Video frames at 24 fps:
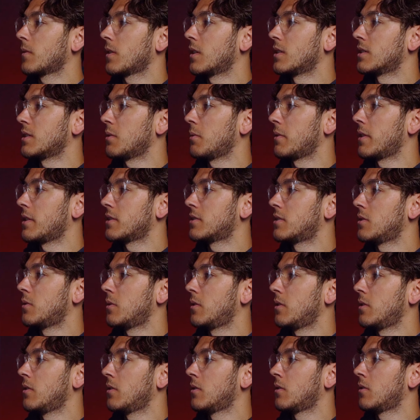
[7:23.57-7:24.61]
Is that what that's
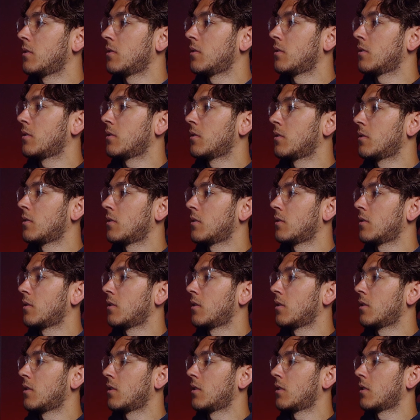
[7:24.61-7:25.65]
doing?
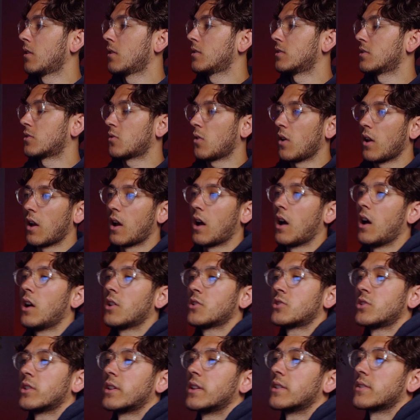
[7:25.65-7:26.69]
It's quite
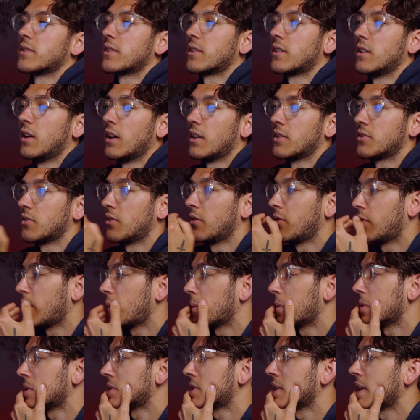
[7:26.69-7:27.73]
harsh against the car. It's the only thing
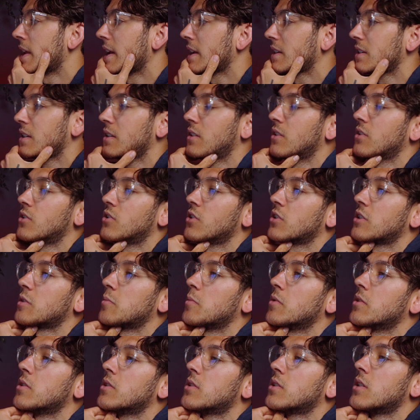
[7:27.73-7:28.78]
with the selected
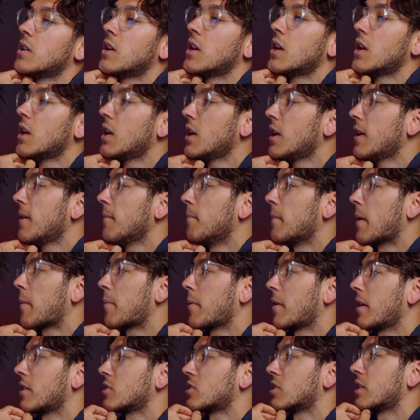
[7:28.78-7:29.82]
adjustments.
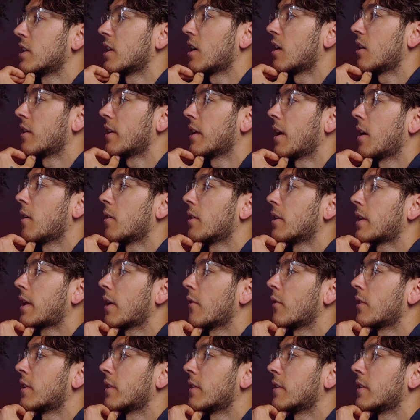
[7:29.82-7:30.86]
Maybe actually, oh yeah, I'm gonna
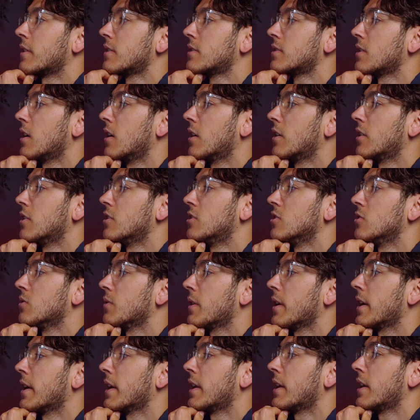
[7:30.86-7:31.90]
get rid of this. I'm gonna do
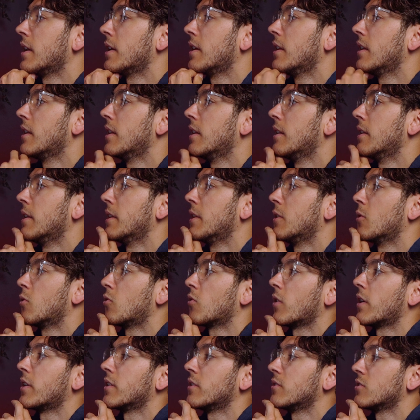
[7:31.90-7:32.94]
a linear
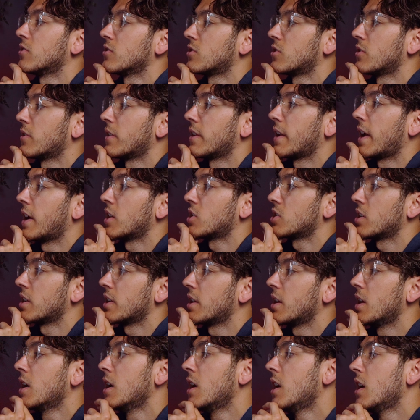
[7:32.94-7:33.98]
gradient just so then it
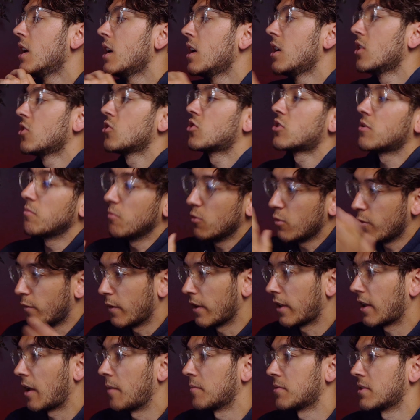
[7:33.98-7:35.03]
actually
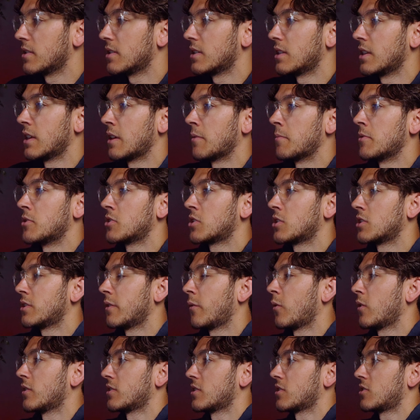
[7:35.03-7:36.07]
smoothly comes into the image, because
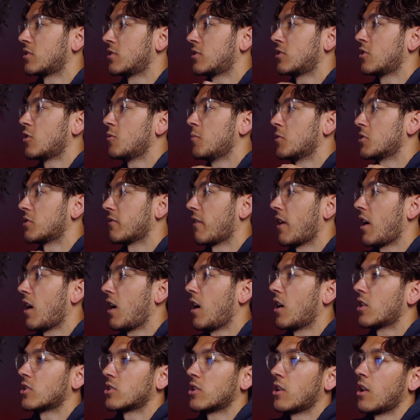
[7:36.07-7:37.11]
otherwise it's too much of a
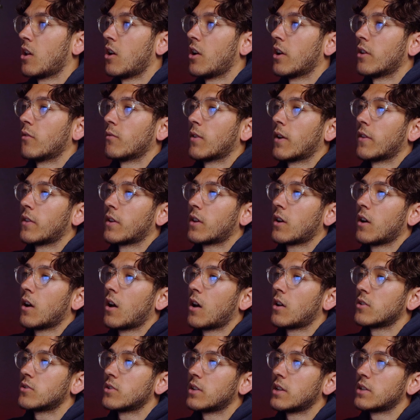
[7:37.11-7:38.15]
harsh line around the
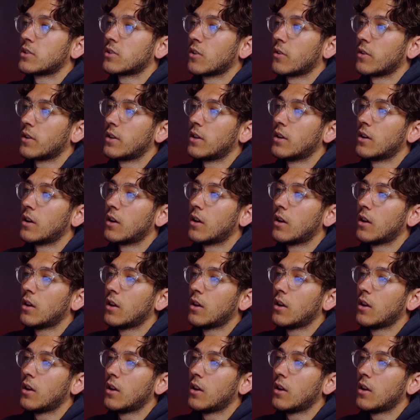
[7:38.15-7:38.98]
car. So let's go here.